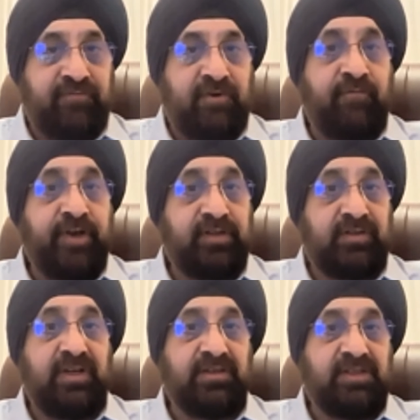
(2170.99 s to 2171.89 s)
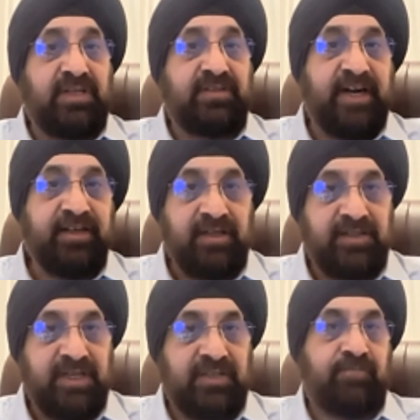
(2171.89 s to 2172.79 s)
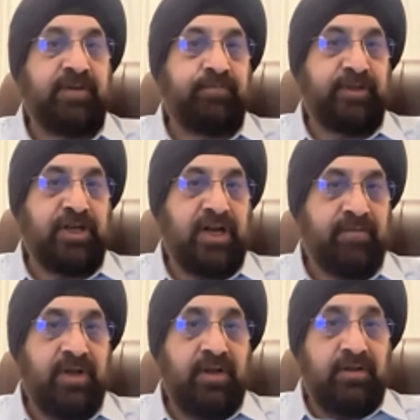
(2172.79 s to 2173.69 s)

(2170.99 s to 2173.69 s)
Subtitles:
from various granthis, head granthis of in Punjab,